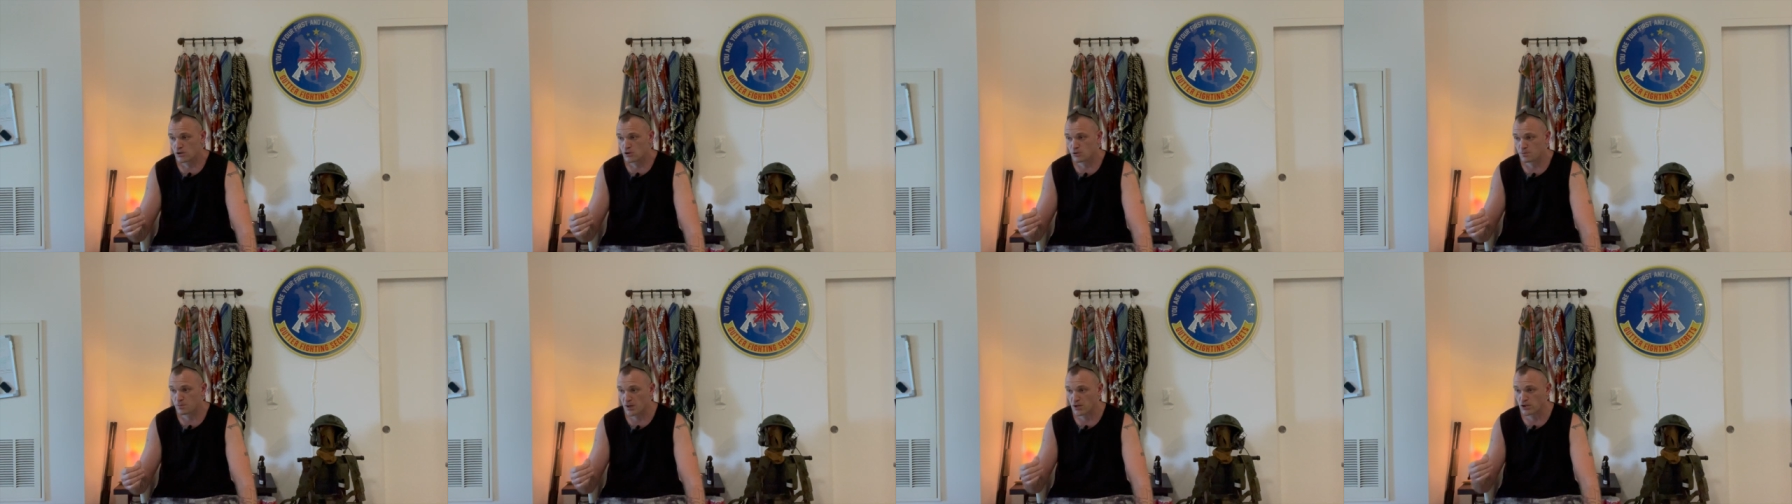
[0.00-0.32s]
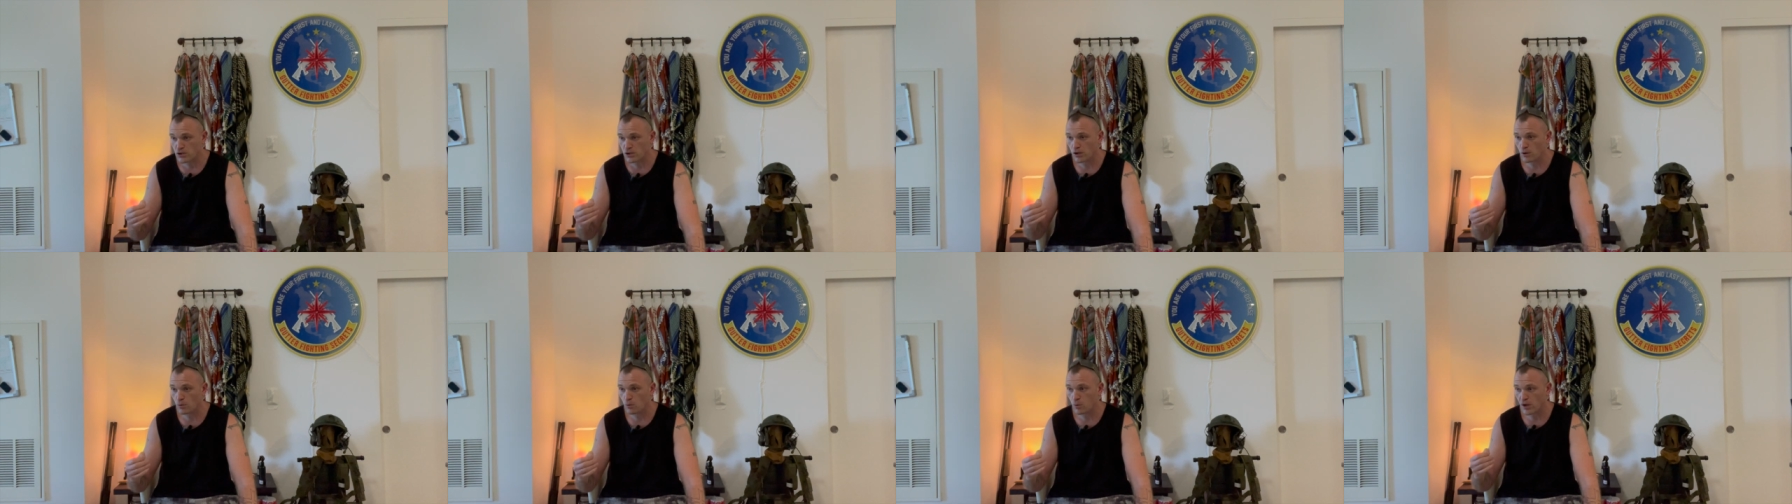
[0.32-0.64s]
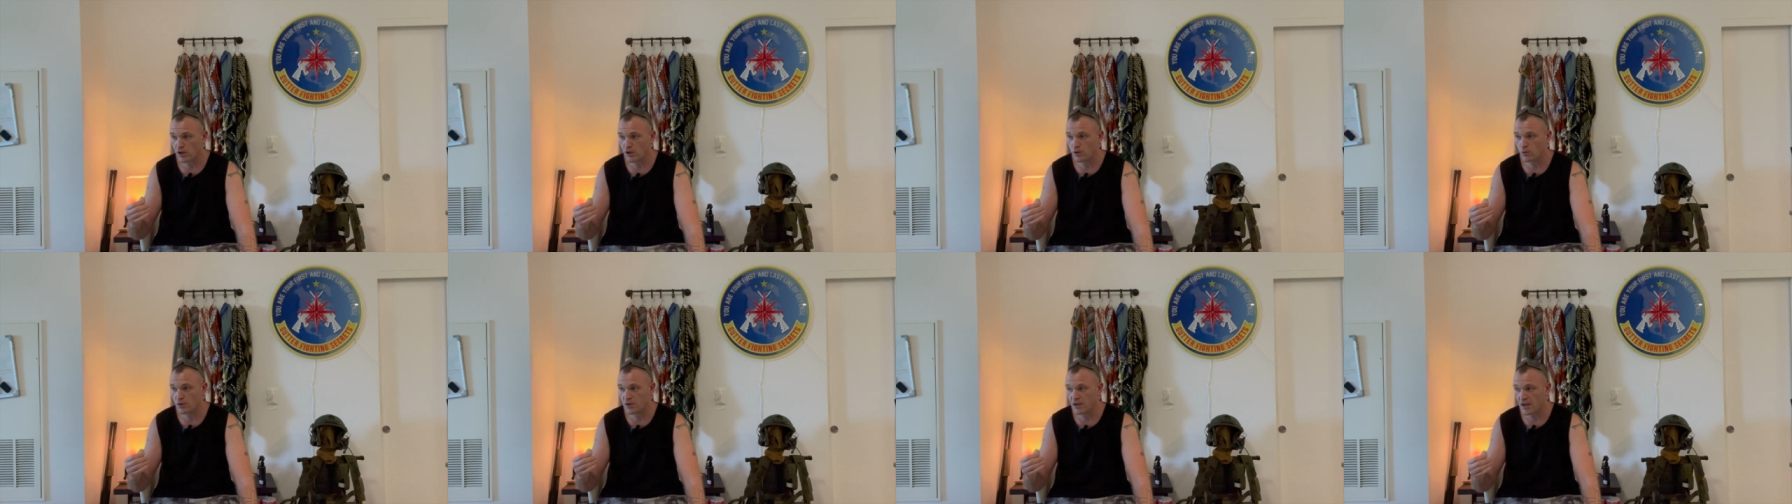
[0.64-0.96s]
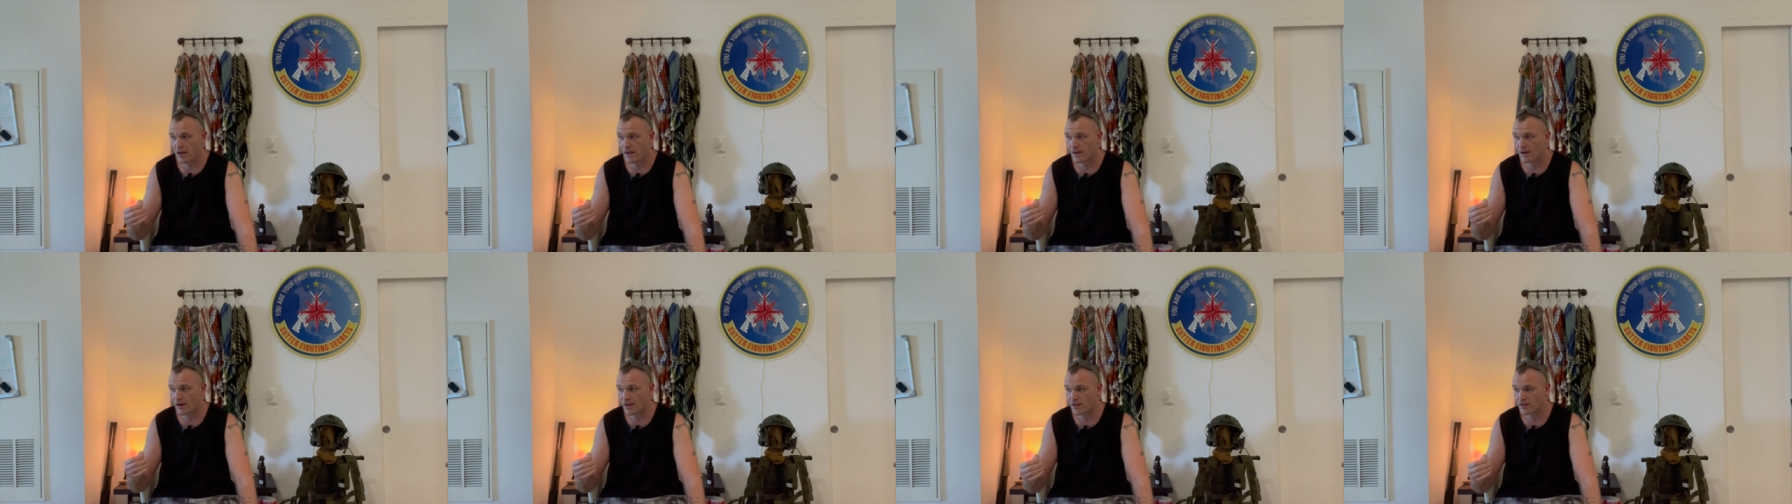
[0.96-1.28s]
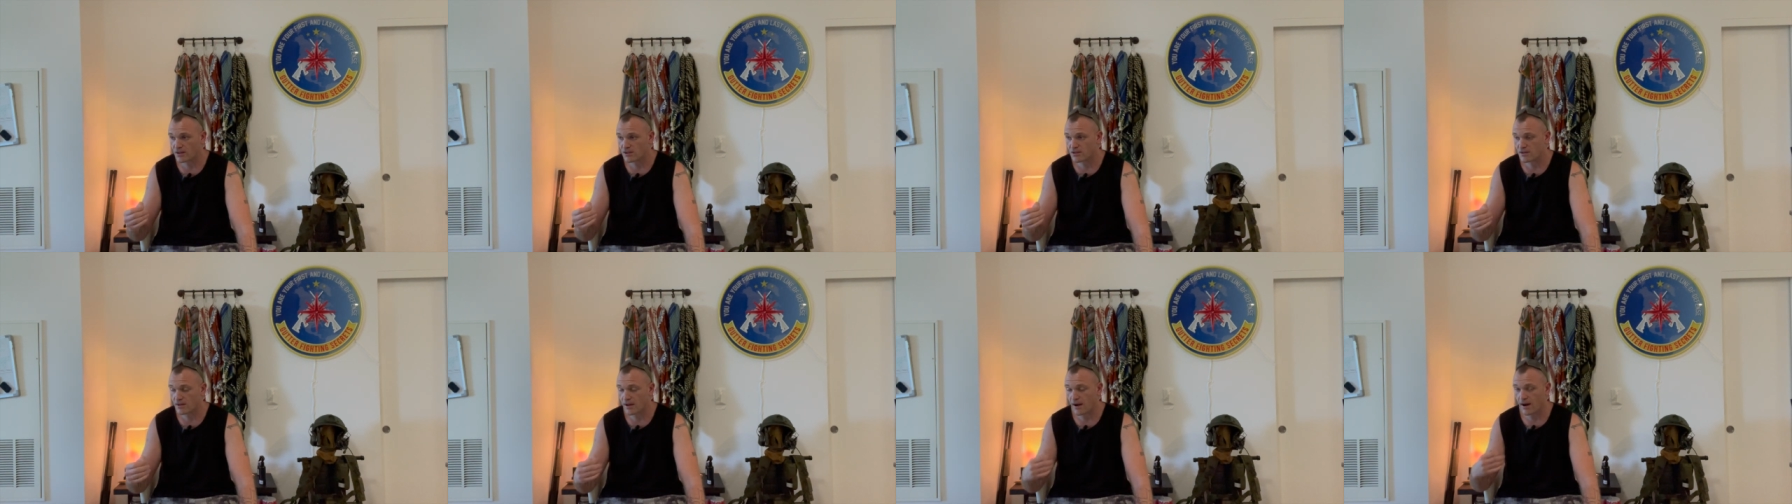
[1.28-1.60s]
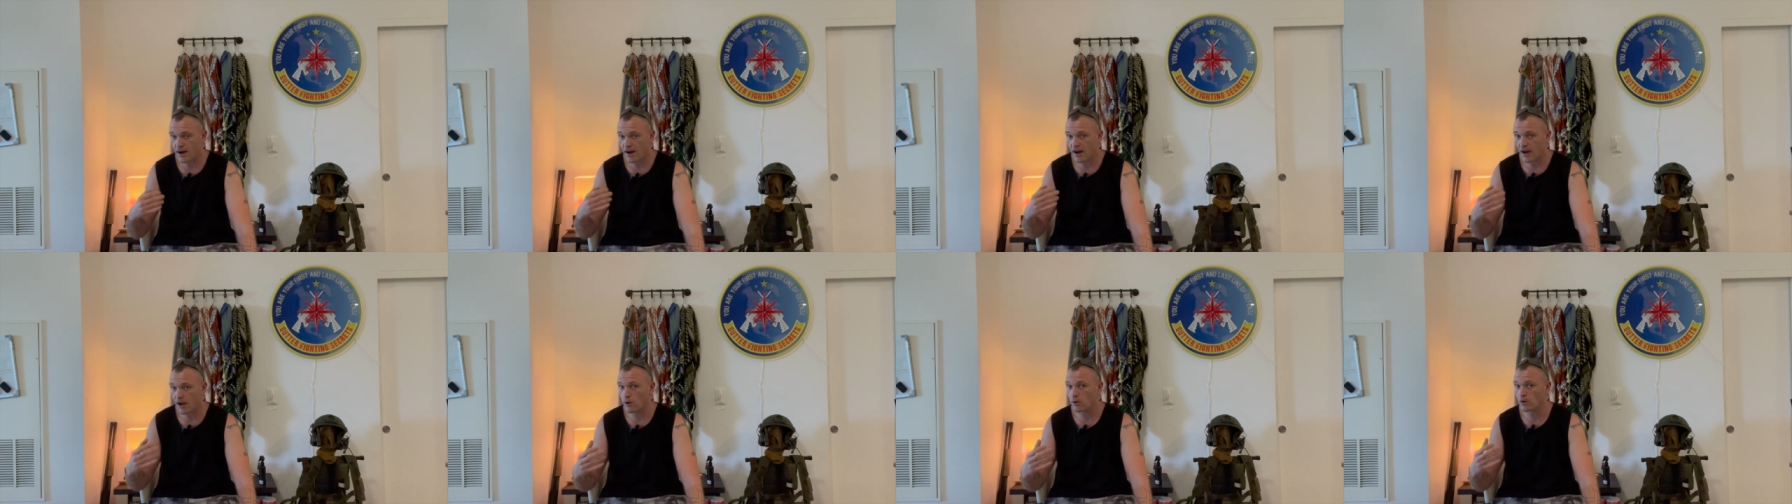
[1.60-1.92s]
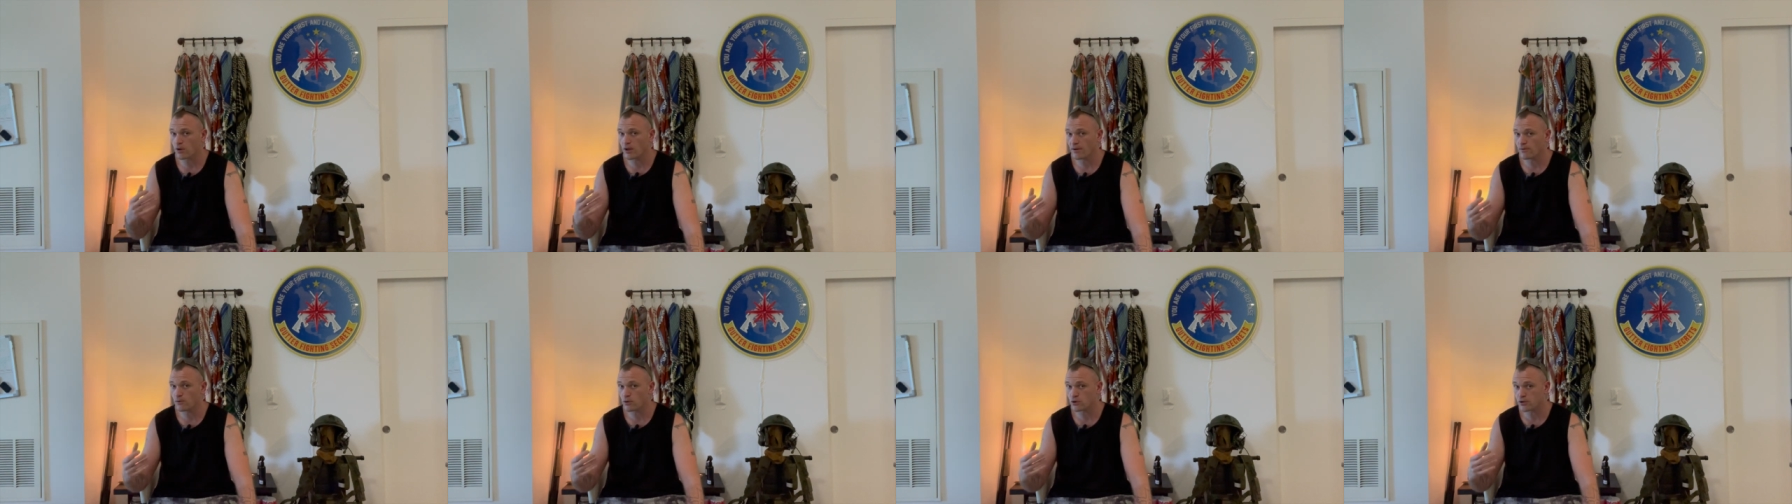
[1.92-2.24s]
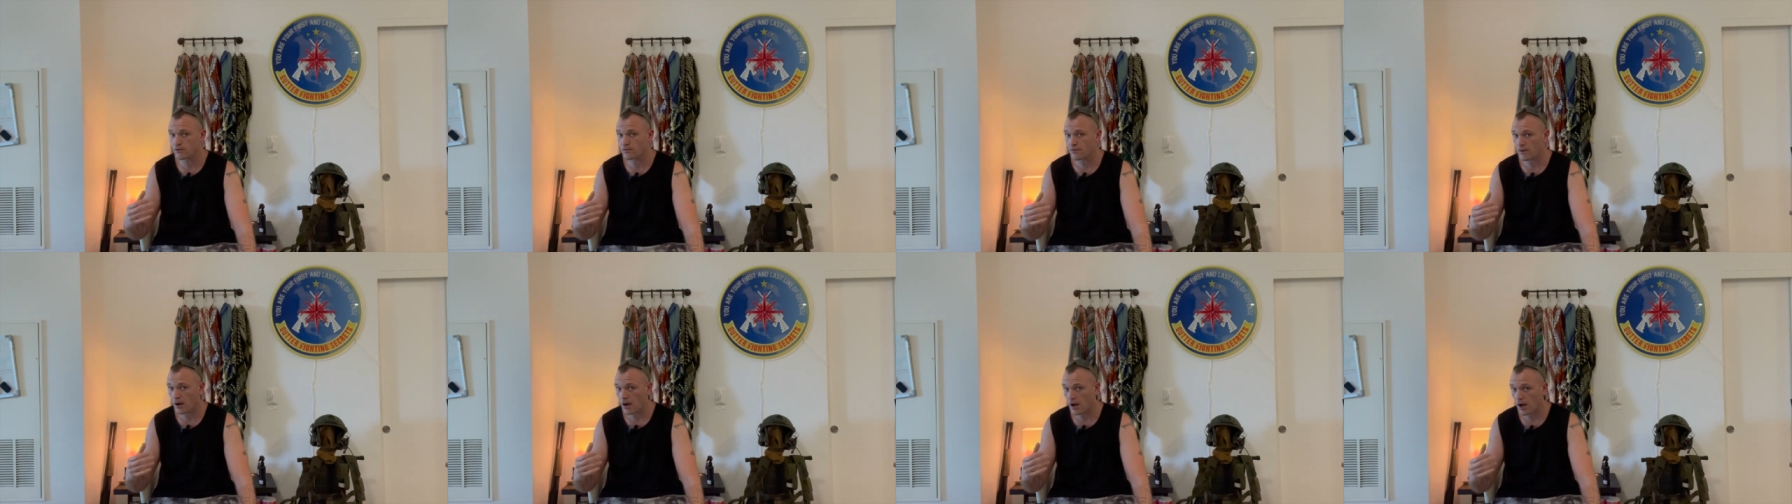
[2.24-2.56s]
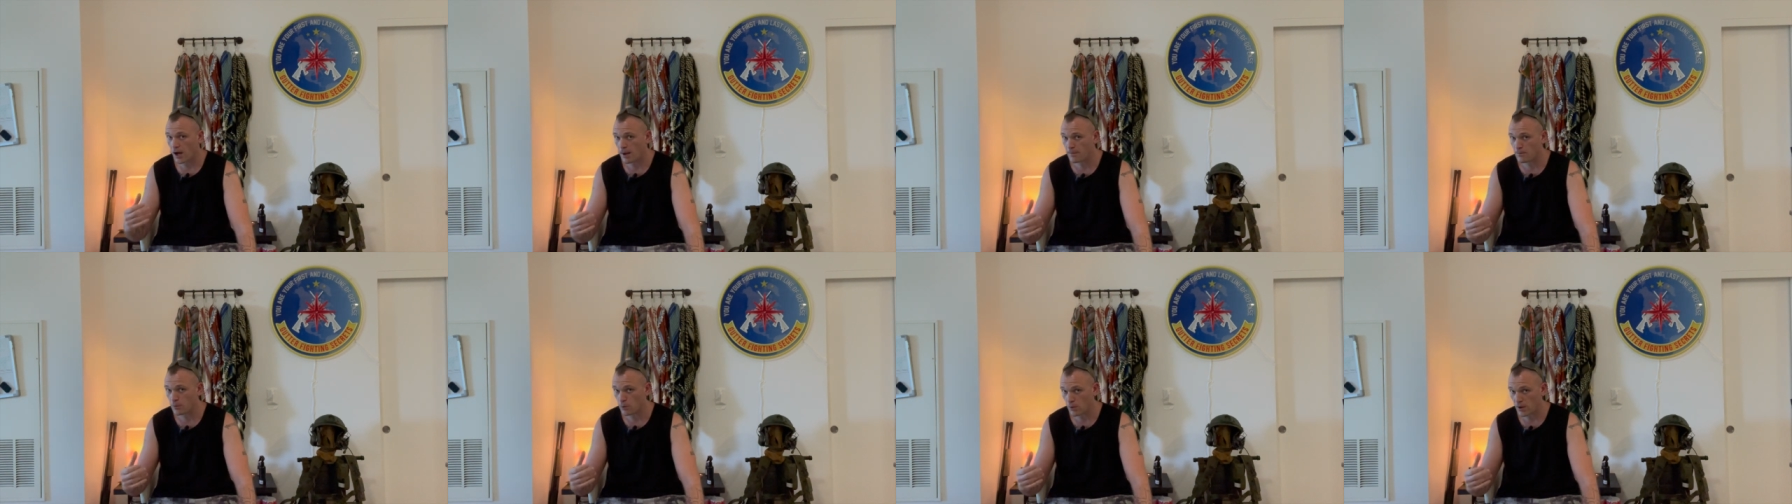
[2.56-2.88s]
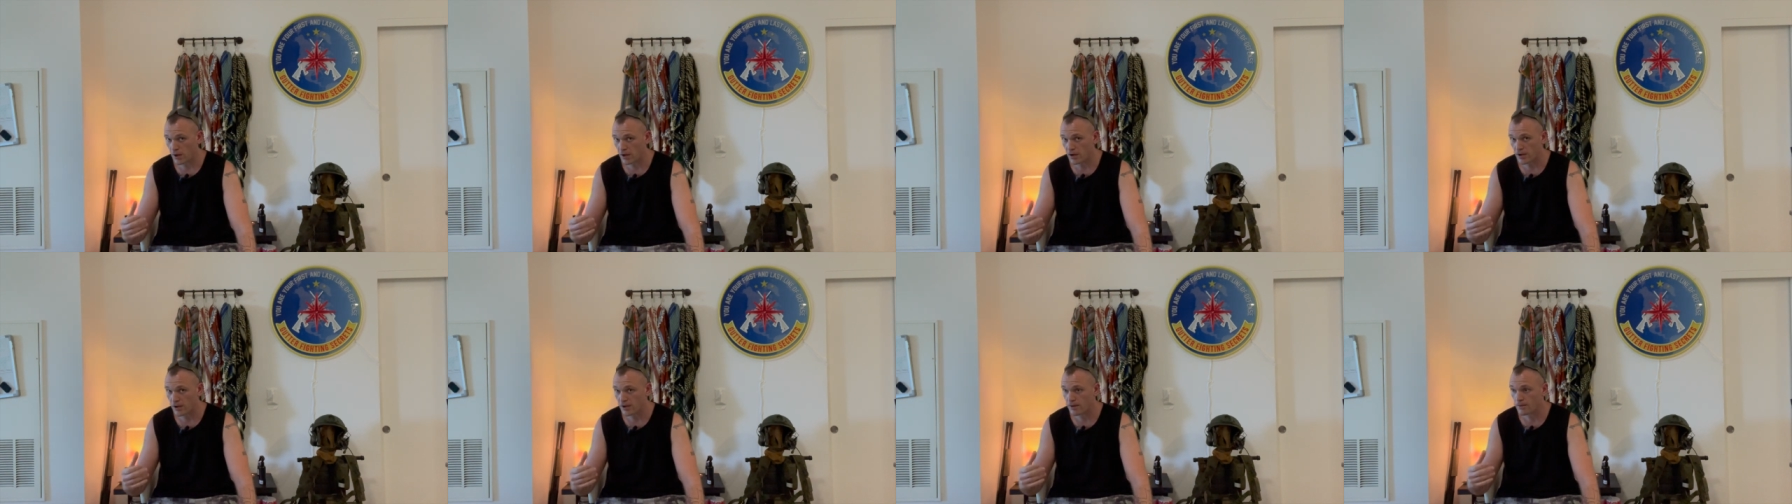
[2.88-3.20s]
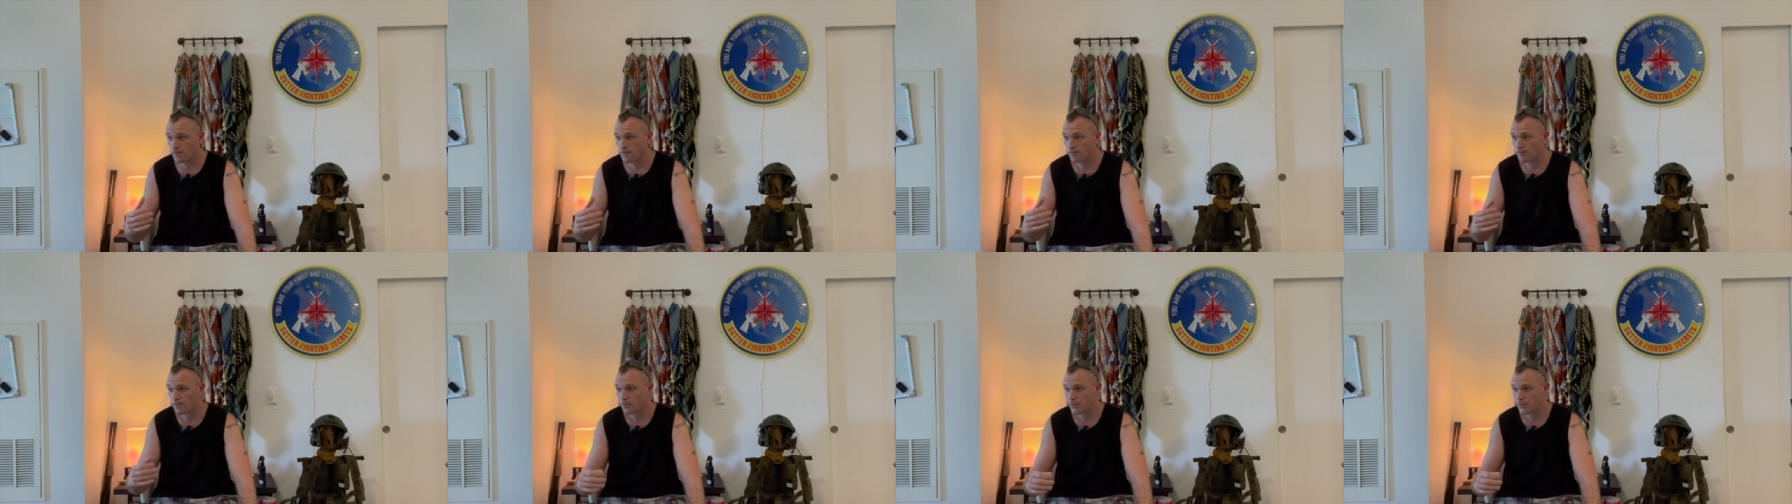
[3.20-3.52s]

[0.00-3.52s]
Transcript: especially when you get into the higher levels of operating,